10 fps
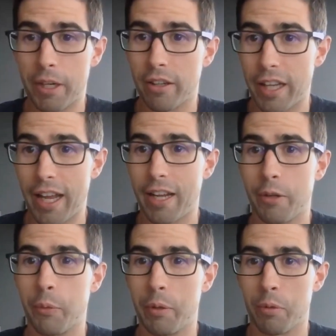here in
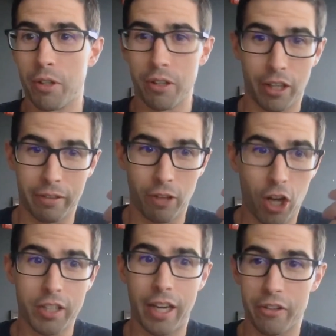Canada, we were like
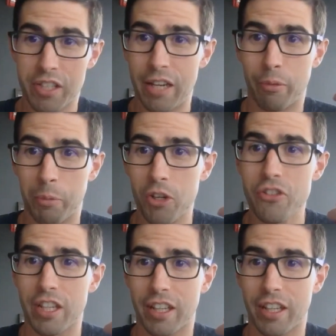lockdown, state of emergency.